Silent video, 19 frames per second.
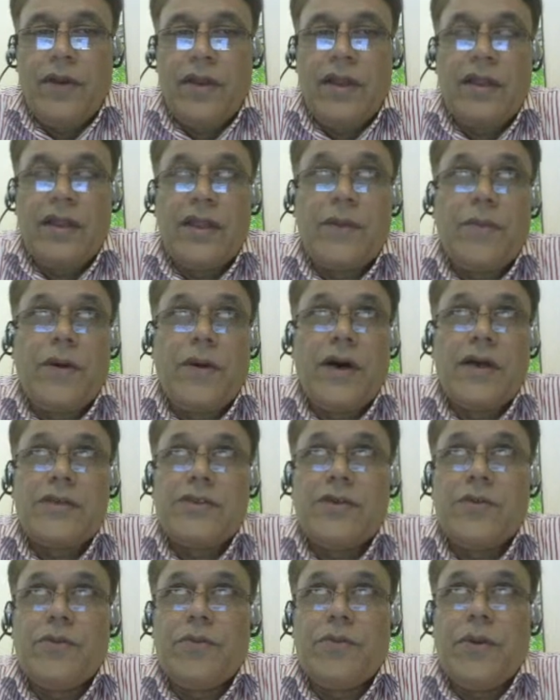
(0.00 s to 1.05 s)
in the
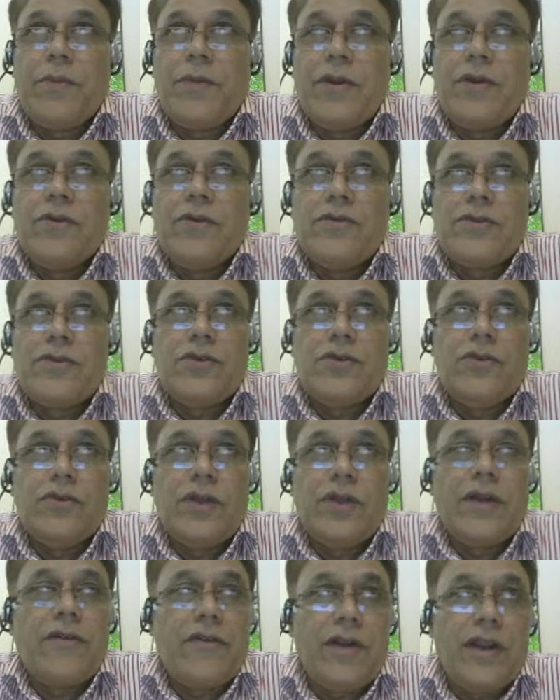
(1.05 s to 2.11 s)
past, people used to do
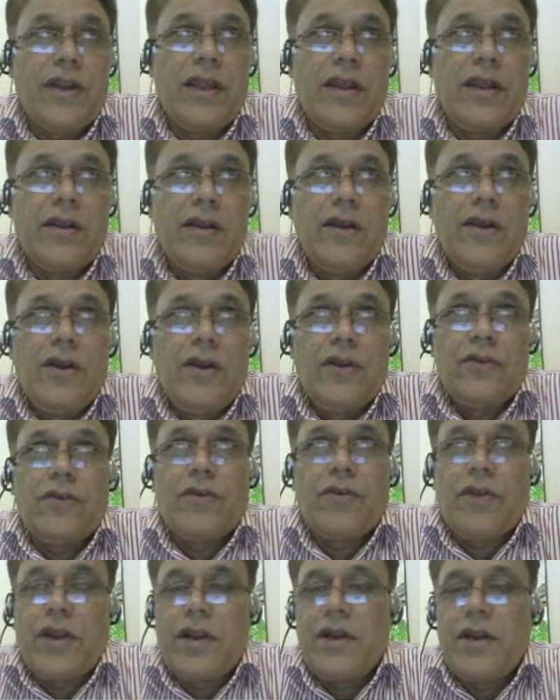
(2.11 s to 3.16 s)
the trading. So
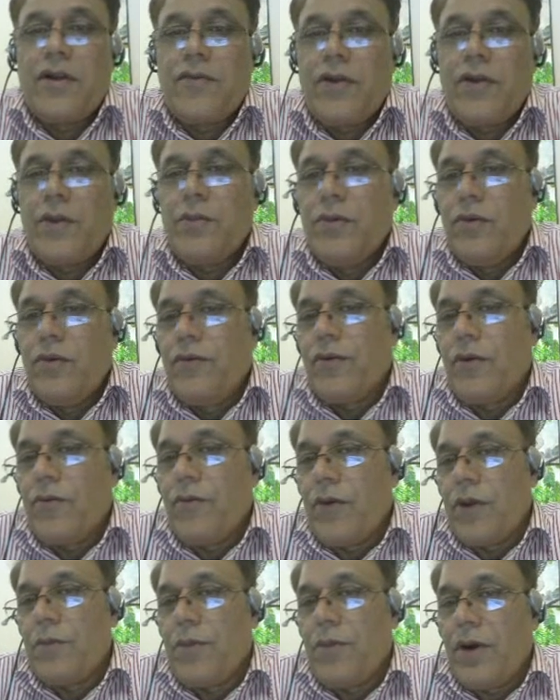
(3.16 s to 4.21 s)
traders, when move from
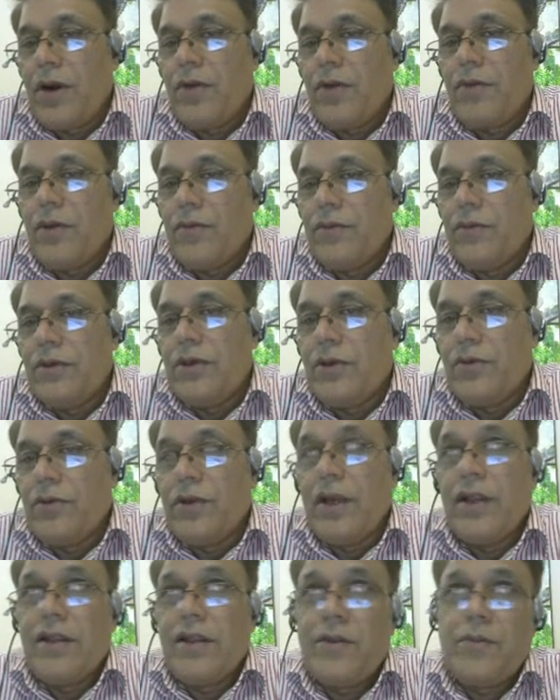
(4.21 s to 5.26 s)
one part of the world to
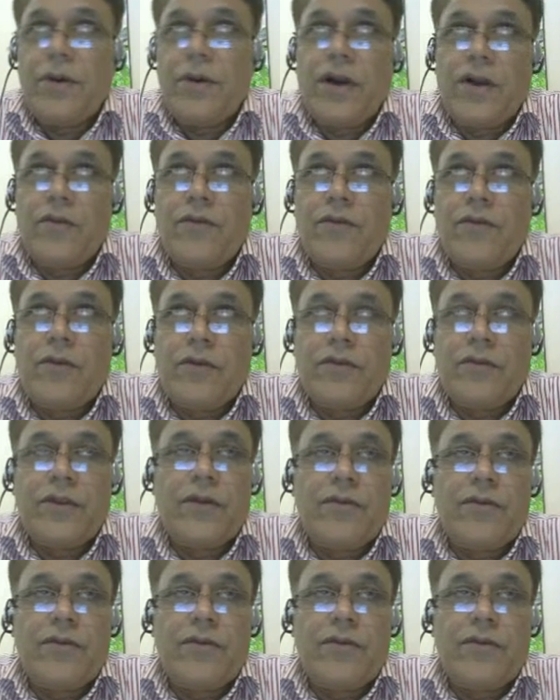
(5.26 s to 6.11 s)
the another part of the